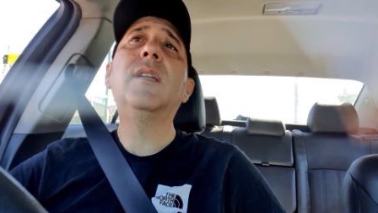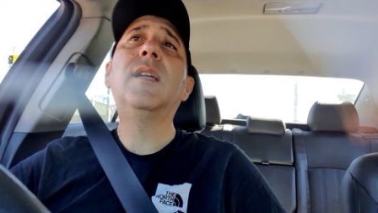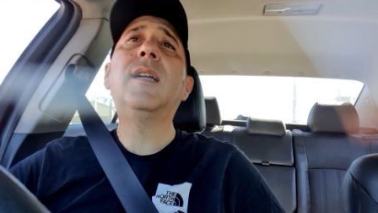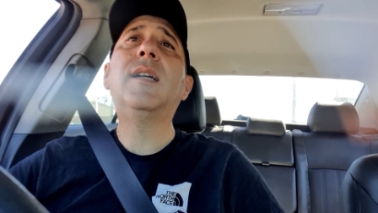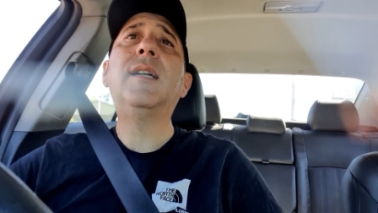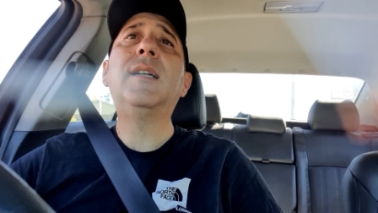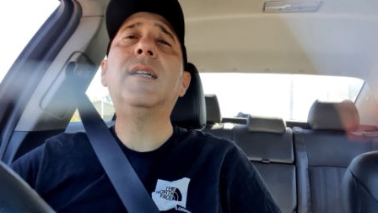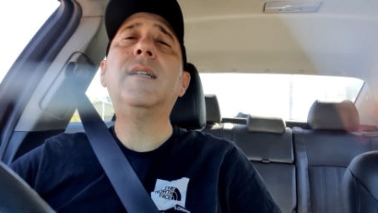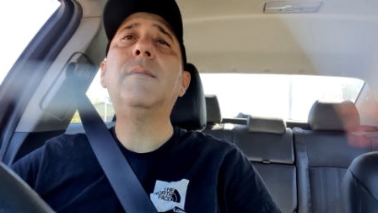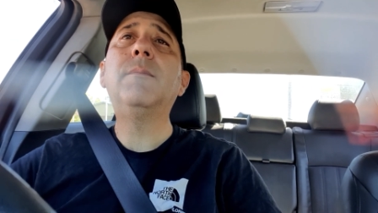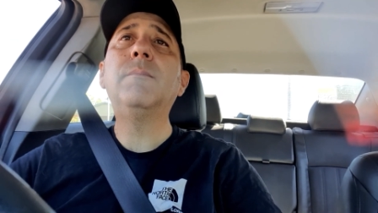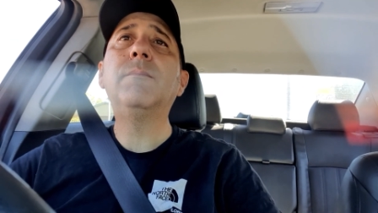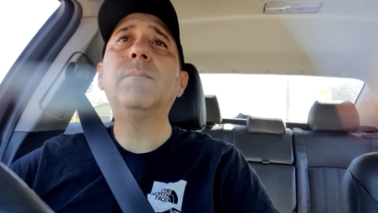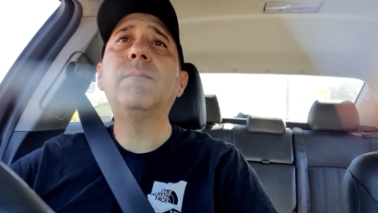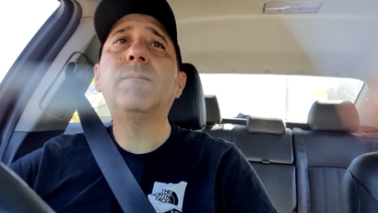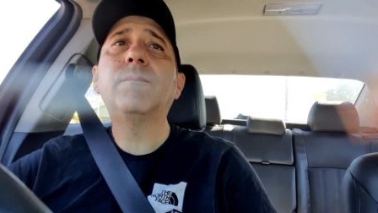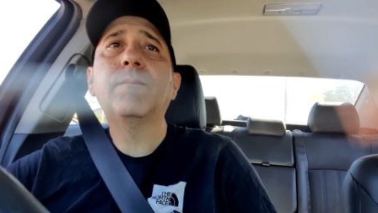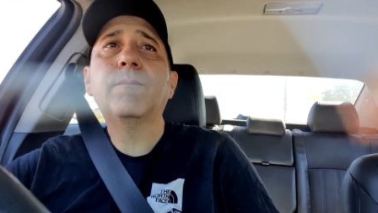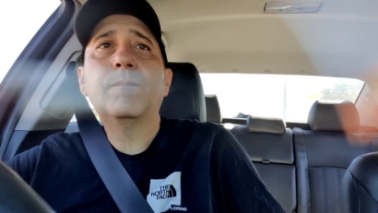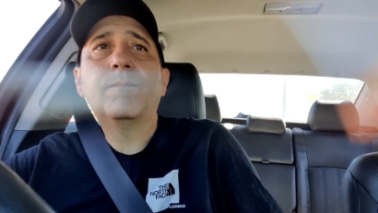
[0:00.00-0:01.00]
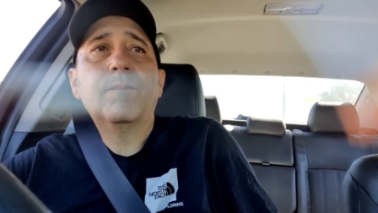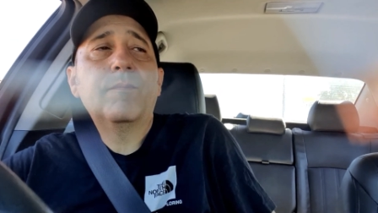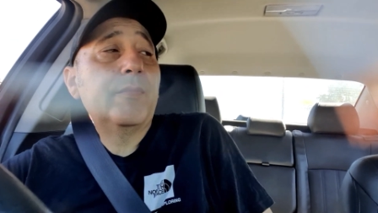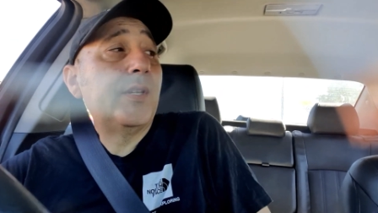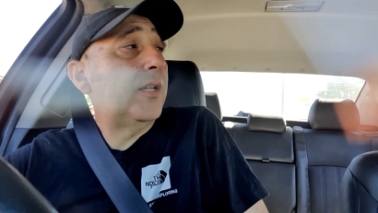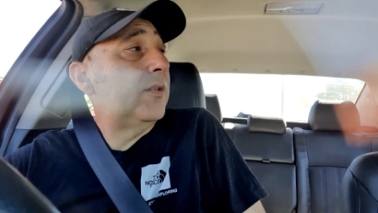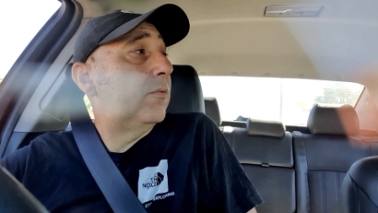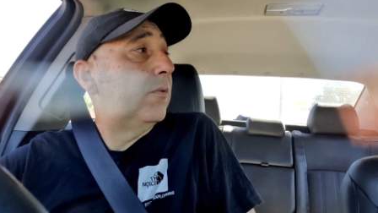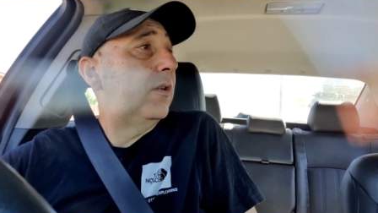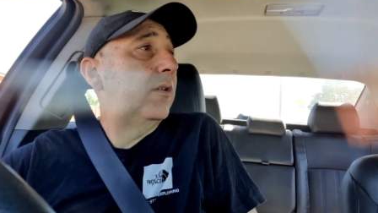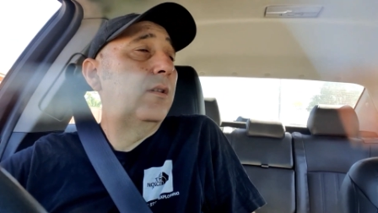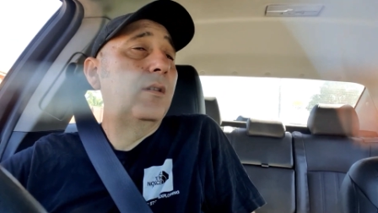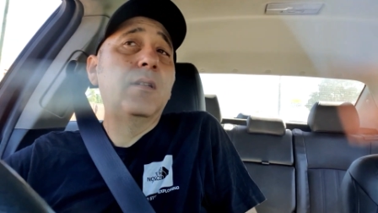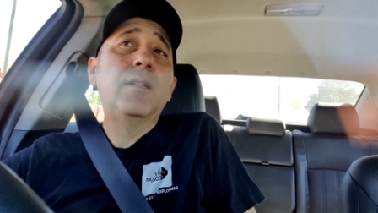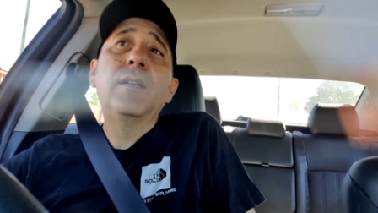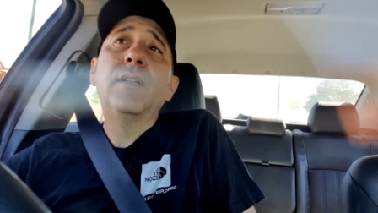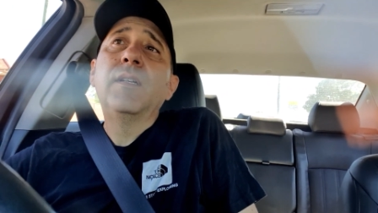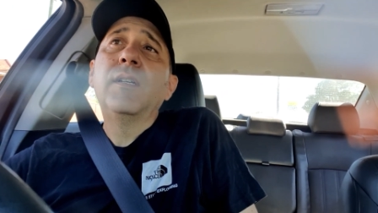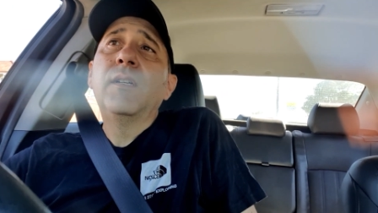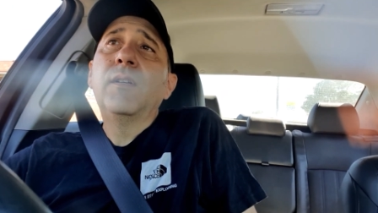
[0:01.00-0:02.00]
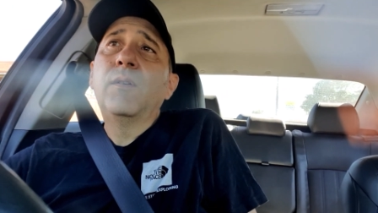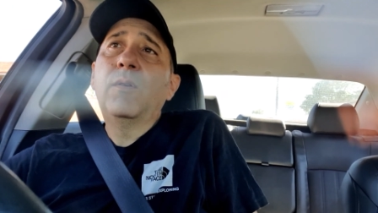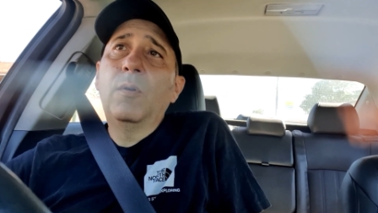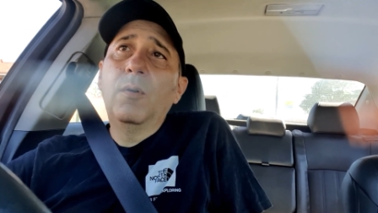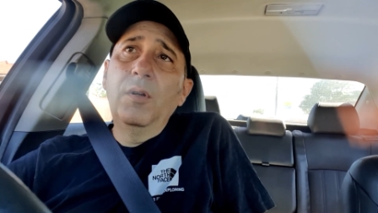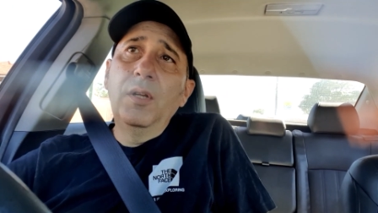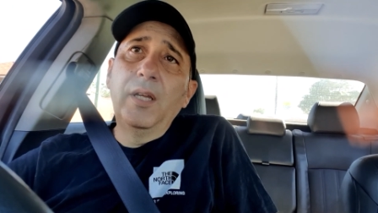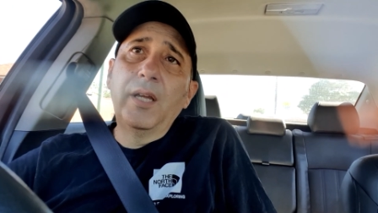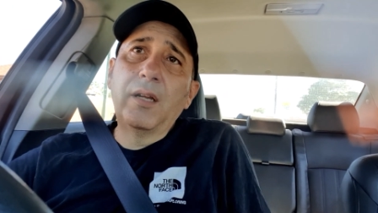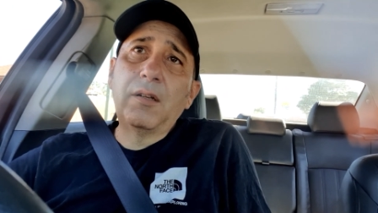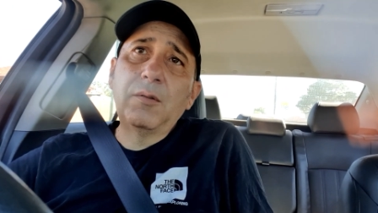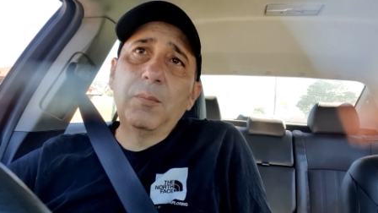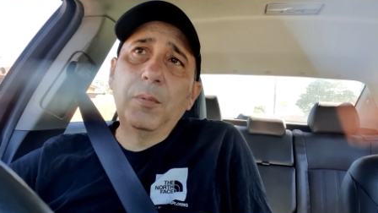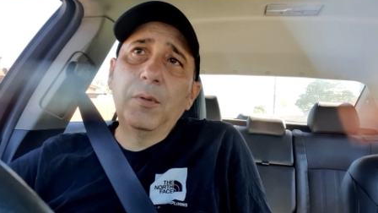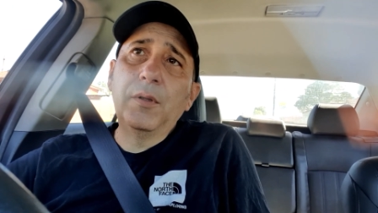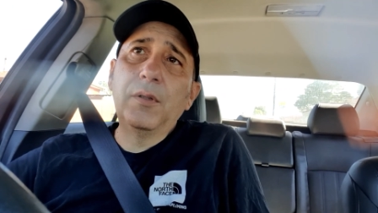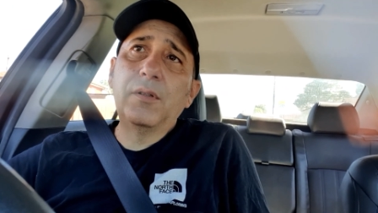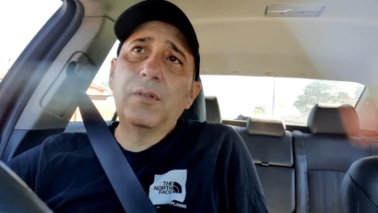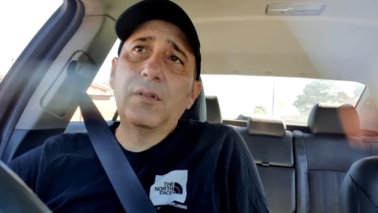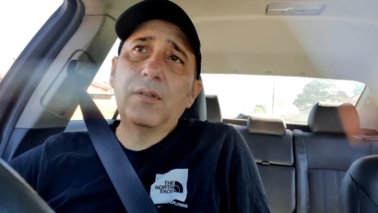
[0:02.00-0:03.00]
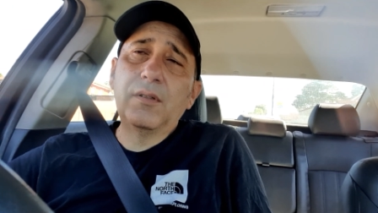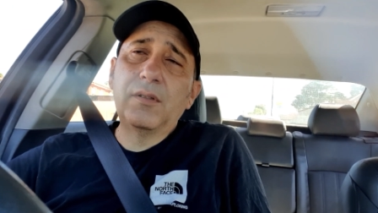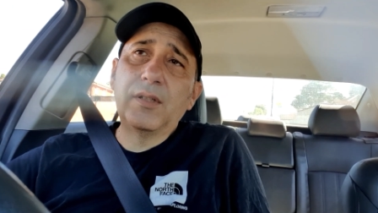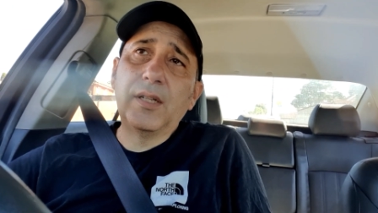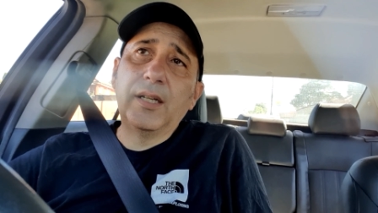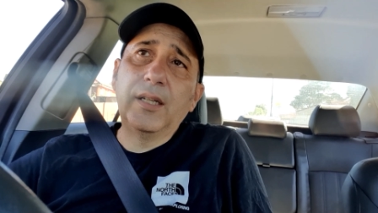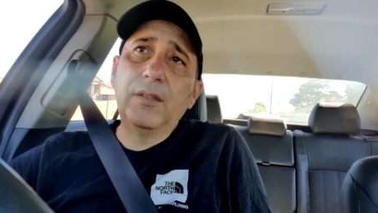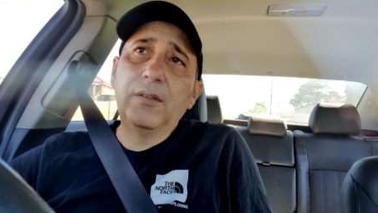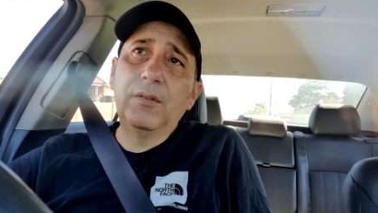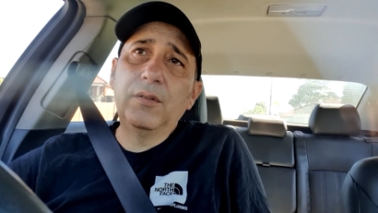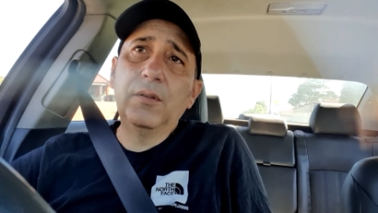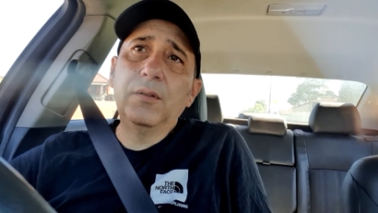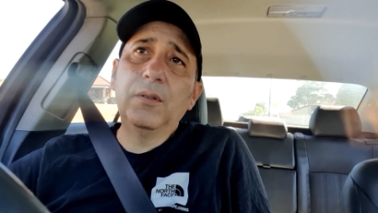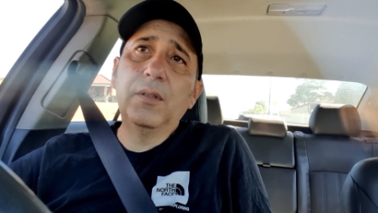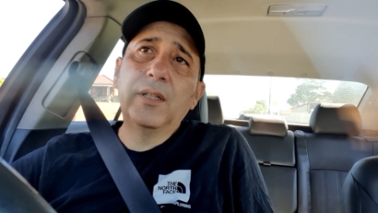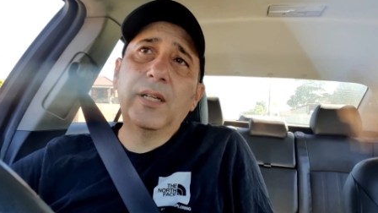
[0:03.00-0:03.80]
Um, that's what all the experts say too.